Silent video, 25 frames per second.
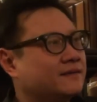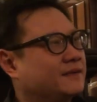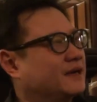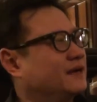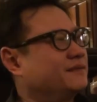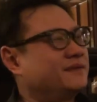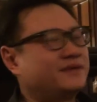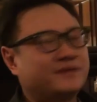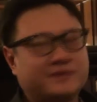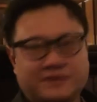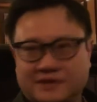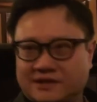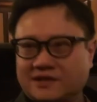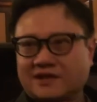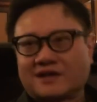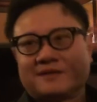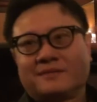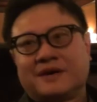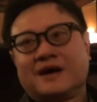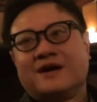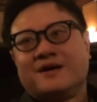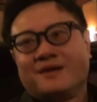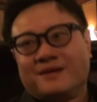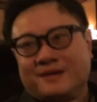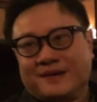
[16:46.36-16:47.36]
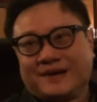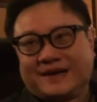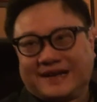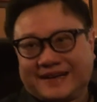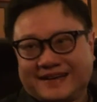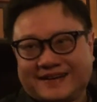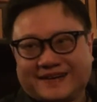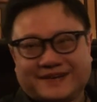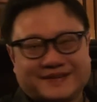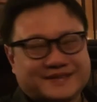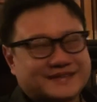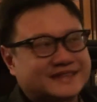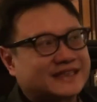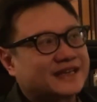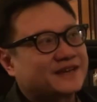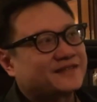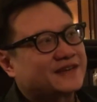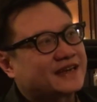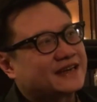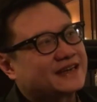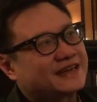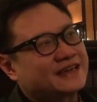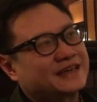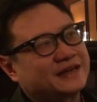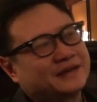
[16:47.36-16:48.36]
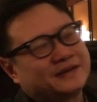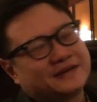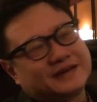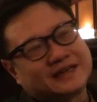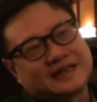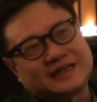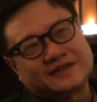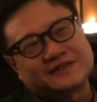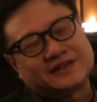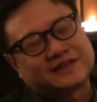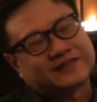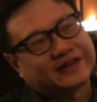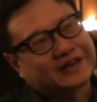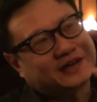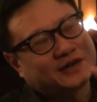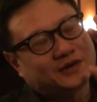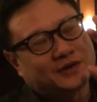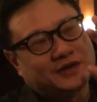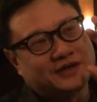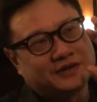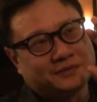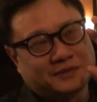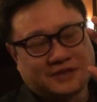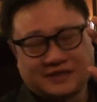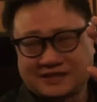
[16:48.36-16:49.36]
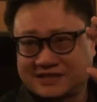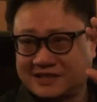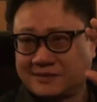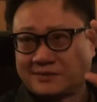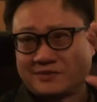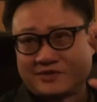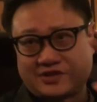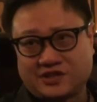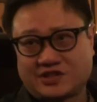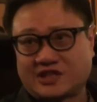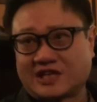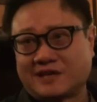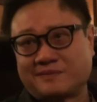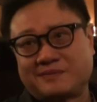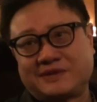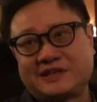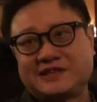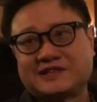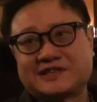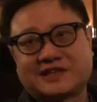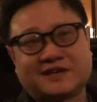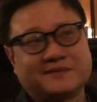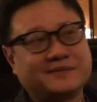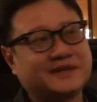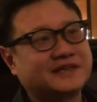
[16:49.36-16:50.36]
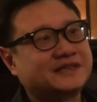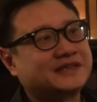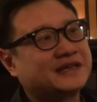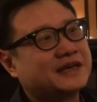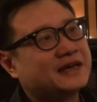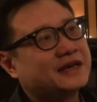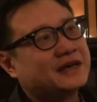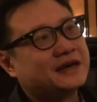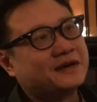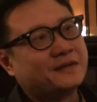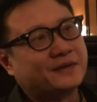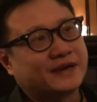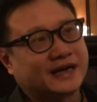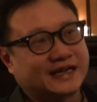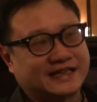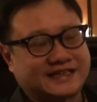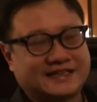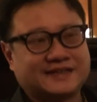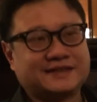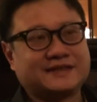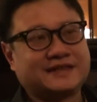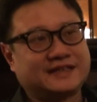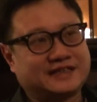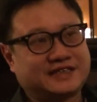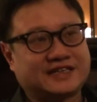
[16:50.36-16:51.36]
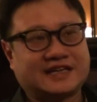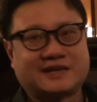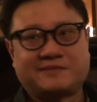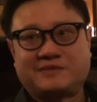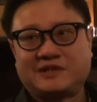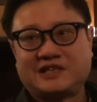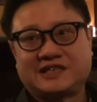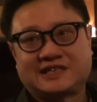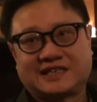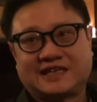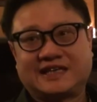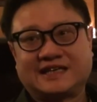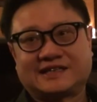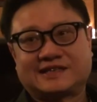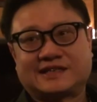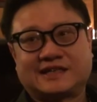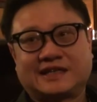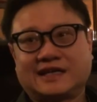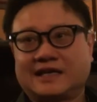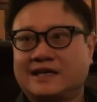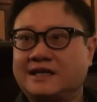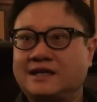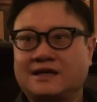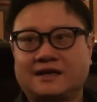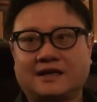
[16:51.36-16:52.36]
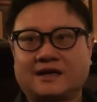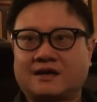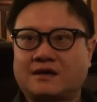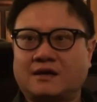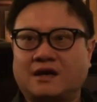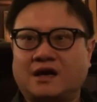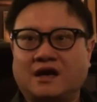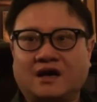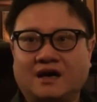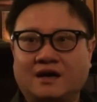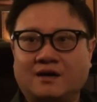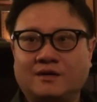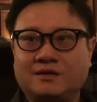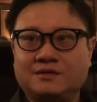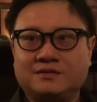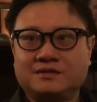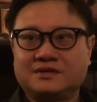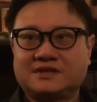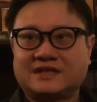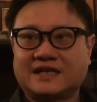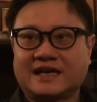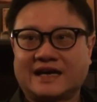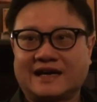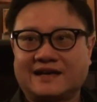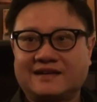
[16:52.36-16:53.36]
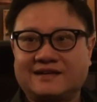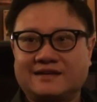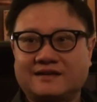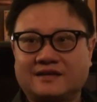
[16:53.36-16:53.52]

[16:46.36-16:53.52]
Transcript: Well, I mean, we're talking about really old stuff, and you know, even if I go on about some of the Japanese comics, when I tell the Japanese kids today, they're like, "Huh, who's that?"